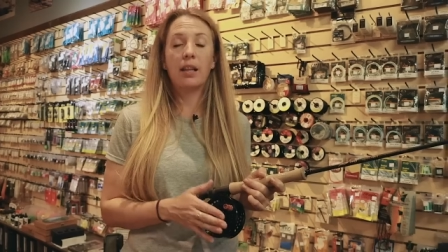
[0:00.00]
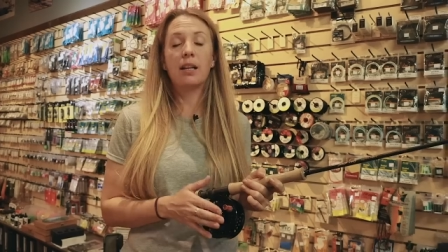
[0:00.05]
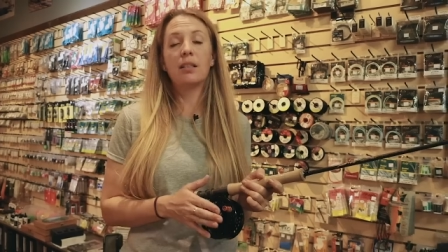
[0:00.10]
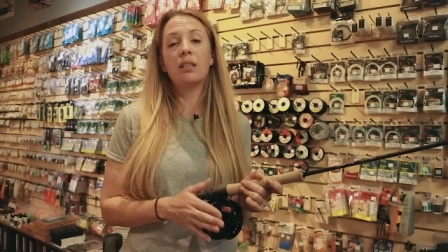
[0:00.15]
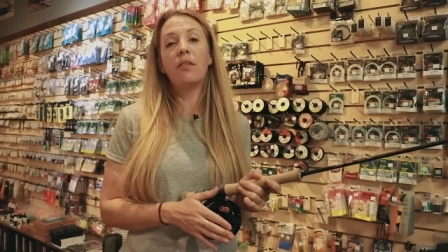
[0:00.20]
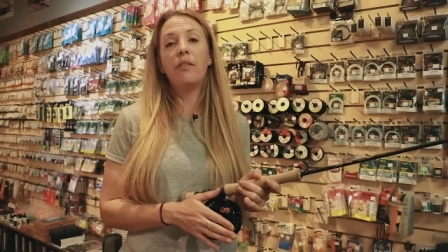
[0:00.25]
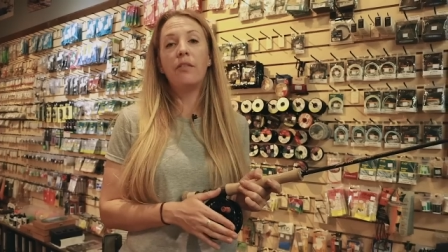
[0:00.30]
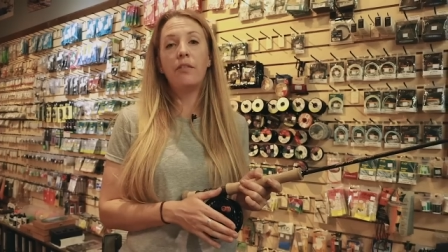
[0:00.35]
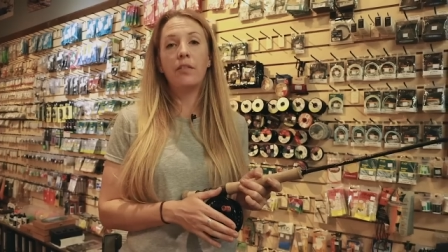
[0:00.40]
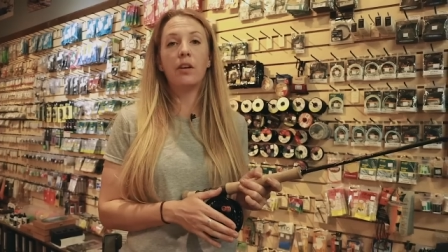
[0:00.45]

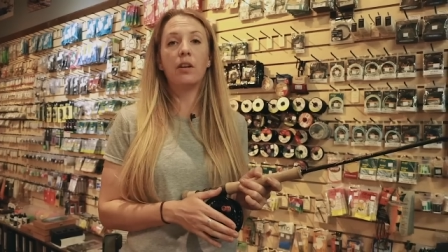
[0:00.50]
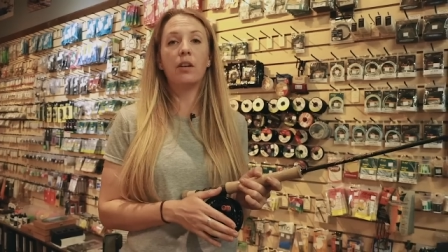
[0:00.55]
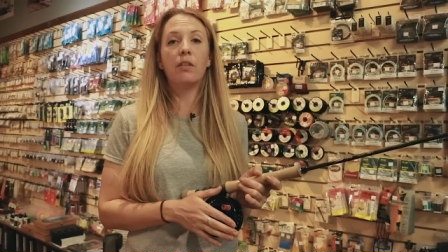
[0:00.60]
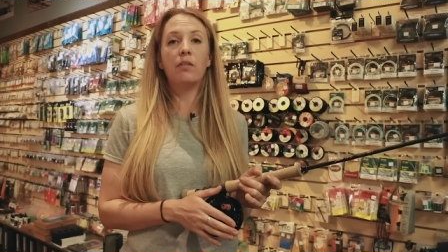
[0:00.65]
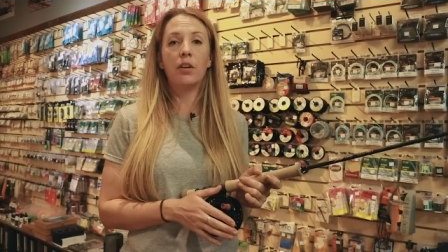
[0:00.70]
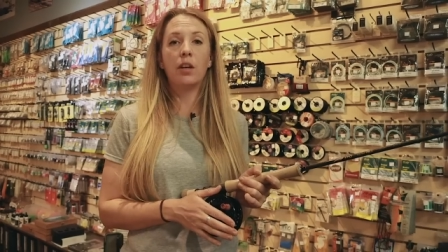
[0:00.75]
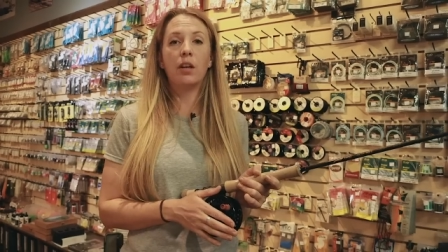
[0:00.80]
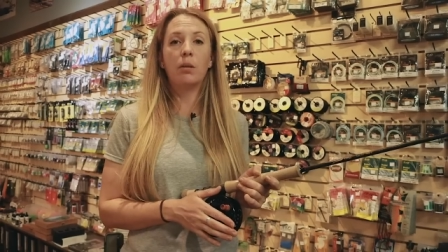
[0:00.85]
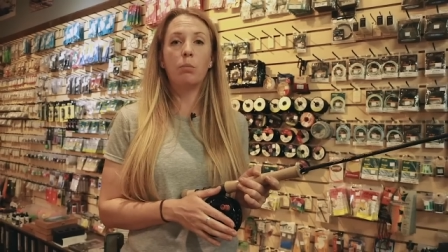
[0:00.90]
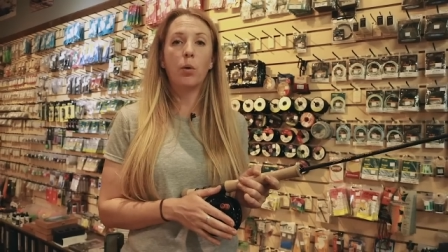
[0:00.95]
That's a very,
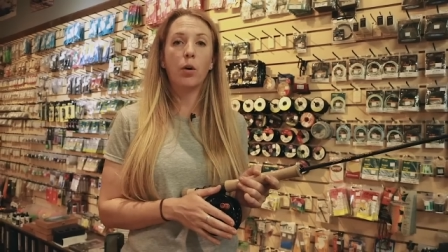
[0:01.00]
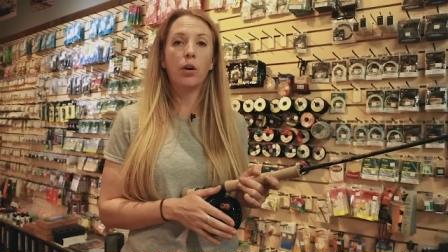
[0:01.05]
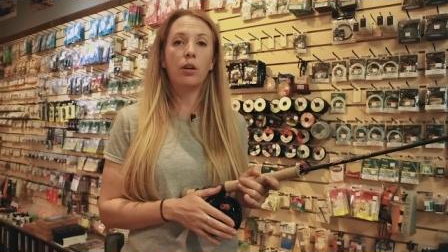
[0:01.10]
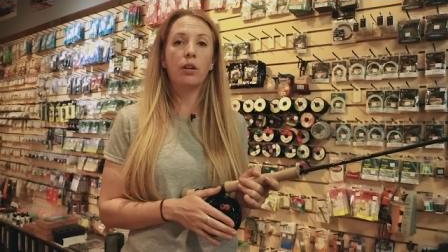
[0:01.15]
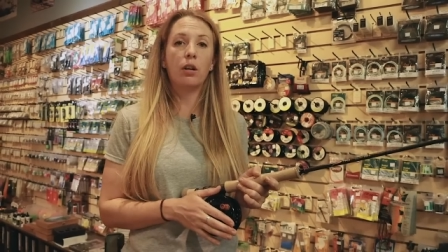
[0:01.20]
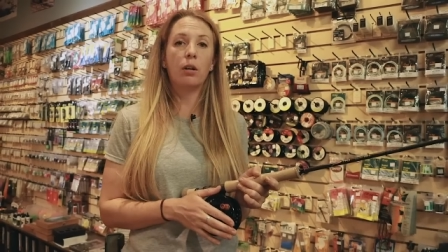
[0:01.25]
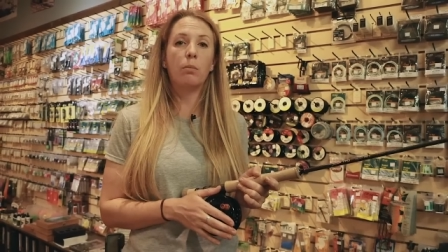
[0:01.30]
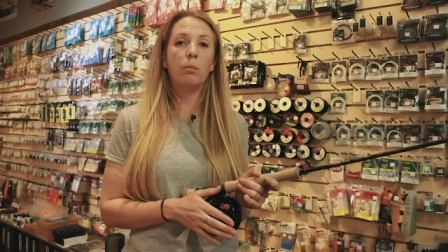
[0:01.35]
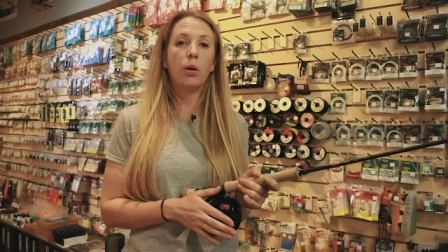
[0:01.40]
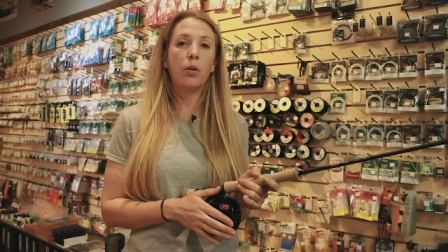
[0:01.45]
very
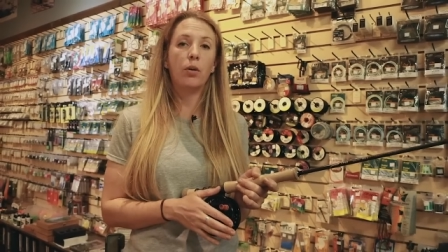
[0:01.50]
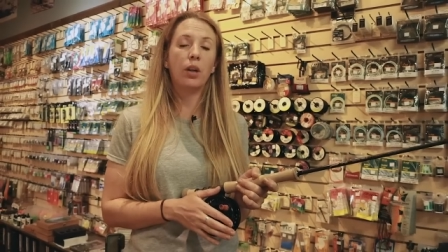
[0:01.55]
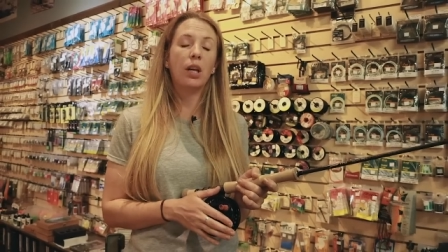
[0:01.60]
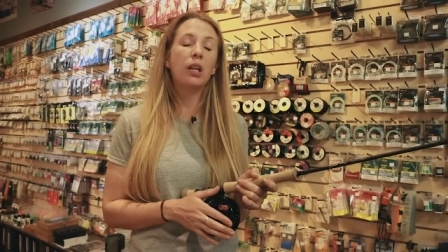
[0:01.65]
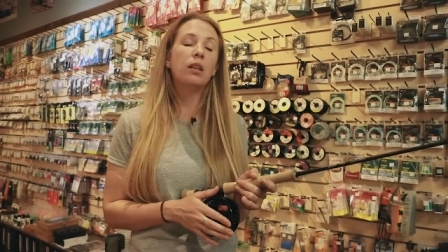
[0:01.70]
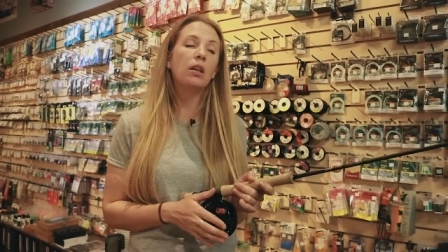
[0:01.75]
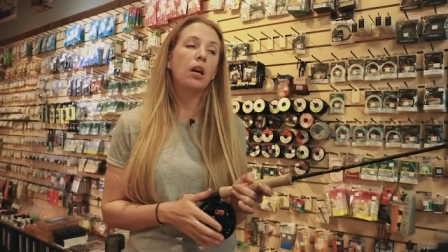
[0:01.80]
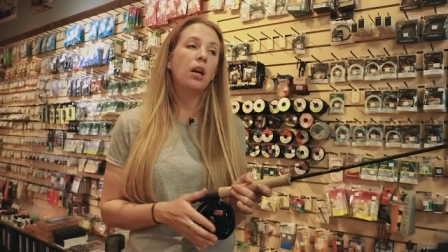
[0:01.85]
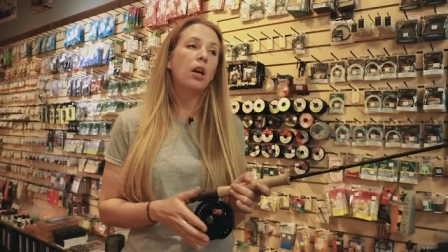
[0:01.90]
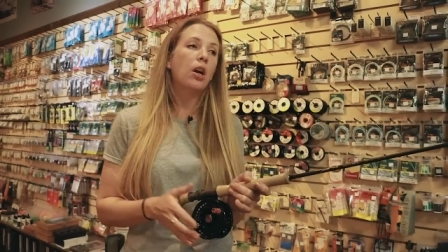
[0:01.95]
important
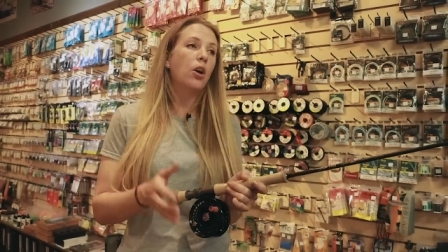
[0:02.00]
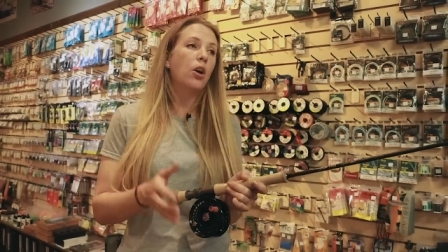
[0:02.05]
component.